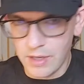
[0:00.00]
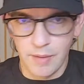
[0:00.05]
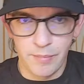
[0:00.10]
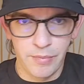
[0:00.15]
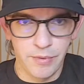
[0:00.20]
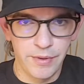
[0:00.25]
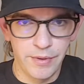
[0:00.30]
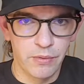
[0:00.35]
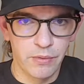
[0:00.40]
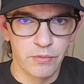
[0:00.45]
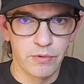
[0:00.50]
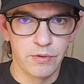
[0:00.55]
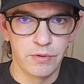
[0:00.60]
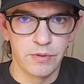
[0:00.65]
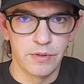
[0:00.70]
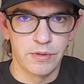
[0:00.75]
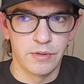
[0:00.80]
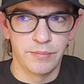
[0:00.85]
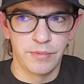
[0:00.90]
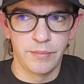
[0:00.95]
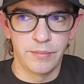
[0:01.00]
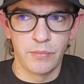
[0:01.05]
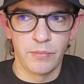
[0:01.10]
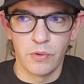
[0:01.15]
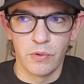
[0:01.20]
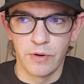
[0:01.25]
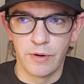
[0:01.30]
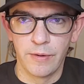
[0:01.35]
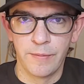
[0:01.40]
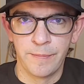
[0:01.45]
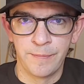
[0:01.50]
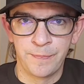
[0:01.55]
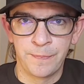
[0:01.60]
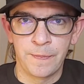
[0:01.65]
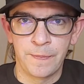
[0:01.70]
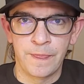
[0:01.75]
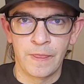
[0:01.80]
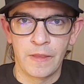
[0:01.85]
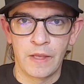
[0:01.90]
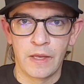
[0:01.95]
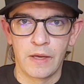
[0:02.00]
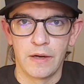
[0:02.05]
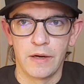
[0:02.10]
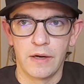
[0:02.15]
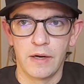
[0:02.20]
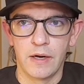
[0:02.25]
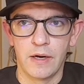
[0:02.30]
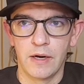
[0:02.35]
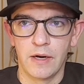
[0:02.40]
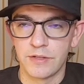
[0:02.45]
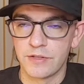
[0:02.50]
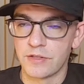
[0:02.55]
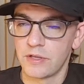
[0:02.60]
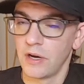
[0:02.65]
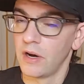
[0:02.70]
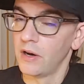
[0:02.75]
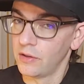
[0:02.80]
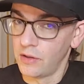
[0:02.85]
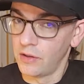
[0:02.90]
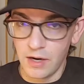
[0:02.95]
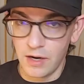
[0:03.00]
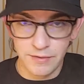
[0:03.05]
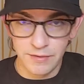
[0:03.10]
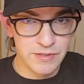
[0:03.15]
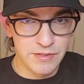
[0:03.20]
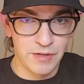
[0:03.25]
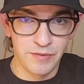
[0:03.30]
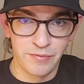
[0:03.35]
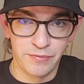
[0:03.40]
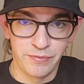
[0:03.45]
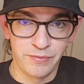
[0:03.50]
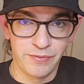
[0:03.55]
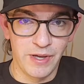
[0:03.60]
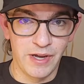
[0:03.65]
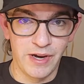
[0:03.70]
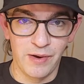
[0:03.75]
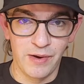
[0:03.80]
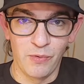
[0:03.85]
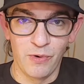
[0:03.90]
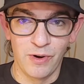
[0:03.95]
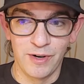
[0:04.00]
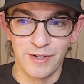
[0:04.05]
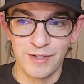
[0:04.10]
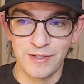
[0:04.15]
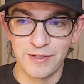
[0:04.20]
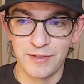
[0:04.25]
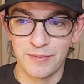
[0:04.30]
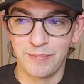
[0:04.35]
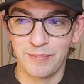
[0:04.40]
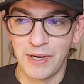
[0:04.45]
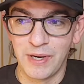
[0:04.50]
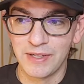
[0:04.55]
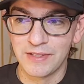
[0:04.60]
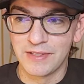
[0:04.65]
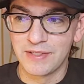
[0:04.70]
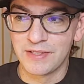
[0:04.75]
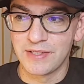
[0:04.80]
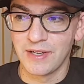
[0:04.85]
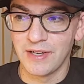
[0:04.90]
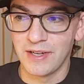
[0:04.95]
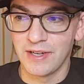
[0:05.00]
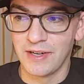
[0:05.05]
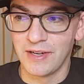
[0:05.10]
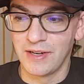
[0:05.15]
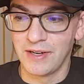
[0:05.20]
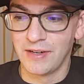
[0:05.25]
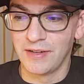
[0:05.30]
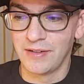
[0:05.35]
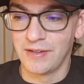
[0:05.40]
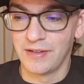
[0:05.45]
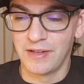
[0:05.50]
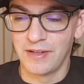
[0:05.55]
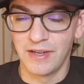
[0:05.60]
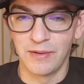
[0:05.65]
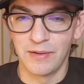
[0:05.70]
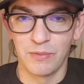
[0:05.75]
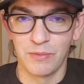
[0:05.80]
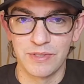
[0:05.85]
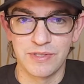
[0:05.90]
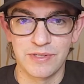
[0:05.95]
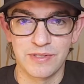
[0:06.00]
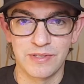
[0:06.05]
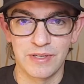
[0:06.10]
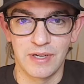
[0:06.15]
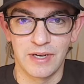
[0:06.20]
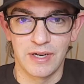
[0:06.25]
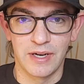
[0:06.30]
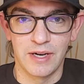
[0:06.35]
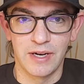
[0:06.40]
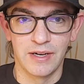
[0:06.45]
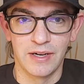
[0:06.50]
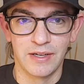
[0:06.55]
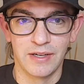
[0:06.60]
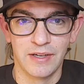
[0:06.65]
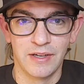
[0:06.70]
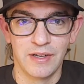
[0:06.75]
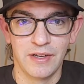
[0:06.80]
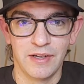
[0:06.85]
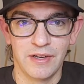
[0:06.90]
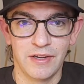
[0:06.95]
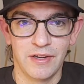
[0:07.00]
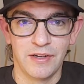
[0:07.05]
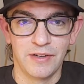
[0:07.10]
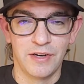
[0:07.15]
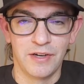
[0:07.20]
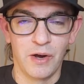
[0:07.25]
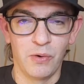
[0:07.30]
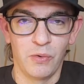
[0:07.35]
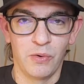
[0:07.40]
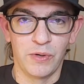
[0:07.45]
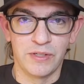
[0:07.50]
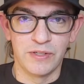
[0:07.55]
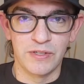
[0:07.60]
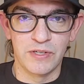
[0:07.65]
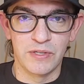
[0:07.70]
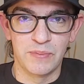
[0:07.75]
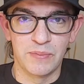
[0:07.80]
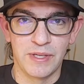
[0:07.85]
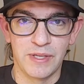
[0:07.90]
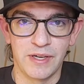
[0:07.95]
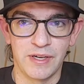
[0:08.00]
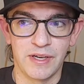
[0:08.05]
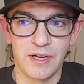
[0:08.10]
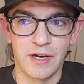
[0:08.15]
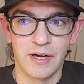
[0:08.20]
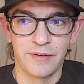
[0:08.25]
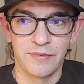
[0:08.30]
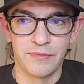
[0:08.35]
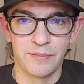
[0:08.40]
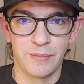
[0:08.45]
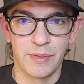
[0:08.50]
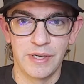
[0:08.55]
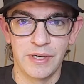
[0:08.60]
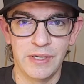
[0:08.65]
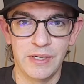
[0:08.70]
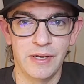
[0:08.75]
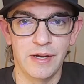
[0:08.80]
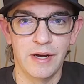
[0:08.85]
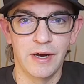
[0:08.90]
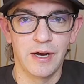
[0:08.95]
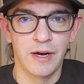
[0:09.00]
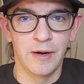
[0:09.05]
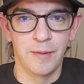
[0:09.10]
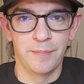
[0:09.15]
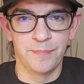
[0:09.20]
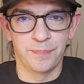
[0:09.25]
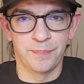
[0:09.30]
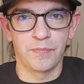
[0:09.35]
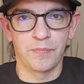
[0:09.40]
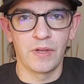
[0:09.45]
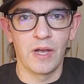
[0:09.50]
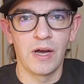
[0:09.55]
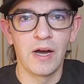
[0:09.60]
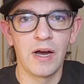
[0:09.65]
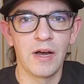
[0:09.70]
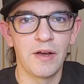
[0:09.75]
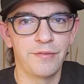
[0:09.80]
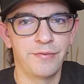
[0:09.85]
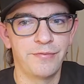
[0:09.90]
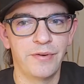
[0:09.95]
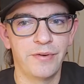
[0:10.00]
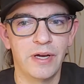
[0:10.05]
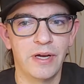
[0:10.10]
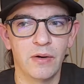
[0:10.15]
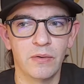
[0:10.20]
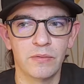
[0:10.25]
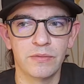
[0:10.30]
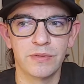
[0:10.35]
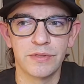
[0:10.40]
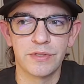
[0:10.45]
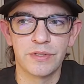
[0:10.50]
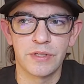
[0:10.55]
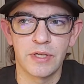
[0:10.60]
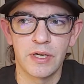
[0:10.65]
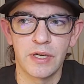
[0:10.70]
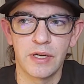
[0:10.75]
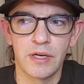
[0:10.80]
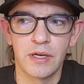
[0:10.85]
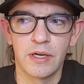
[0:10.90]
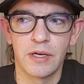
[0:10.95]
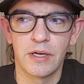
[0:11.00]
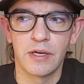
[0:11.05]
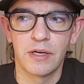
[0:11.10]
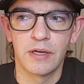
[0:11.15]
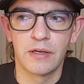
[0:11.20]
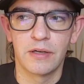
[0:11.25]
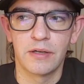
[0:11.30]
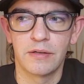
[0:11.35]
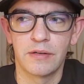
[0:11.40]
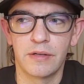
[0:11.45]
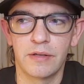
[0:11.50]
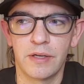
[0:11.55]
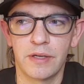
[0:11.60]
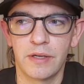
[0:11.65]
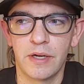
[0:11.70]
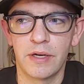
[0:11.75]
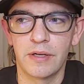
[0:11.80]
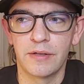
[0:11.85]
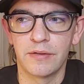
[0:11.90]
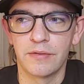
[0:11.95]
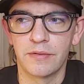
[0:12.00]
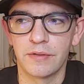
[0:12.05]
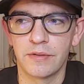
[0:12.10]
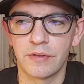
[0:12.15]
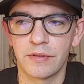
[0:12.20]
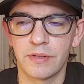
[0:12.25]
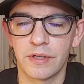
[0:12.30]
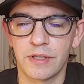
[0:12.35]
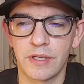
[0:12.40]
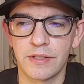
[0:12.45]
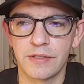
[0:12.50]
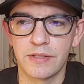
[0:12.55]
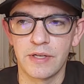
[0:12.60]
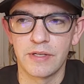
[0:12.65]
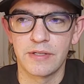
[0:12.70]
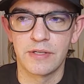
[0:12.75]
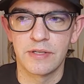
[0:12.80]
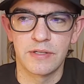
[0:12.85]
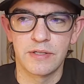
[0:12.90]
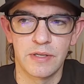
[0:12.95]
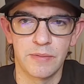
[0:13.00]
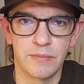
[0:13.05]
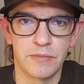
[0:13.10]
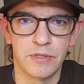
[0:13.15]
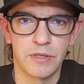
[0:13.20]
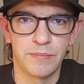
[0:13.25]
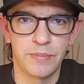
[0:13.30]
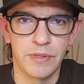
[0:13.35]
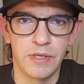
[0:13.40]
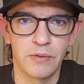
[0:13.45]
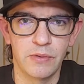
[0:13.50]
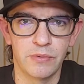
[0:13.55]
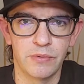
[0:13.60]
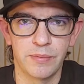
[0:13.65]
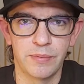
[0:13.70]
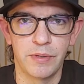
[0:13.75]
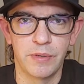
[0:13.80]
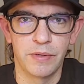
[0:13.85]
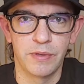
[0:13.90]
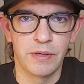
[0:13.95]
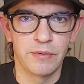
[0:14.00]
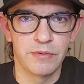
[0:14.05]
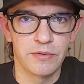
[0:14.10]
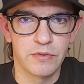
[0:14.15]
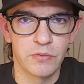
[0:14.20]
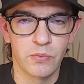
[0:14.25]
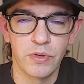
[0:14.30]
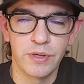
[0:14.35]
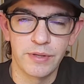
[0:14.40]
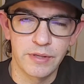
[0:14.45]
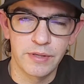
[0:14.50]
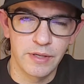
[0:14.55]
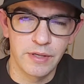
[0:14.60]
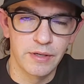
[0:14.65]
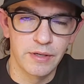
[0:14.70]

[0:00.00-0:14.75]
that were a little bit more. I saw a lot of stuff that I wanted, but I was not willing to spend that kind of money. I found, and the consensus seemed to be with people I was with and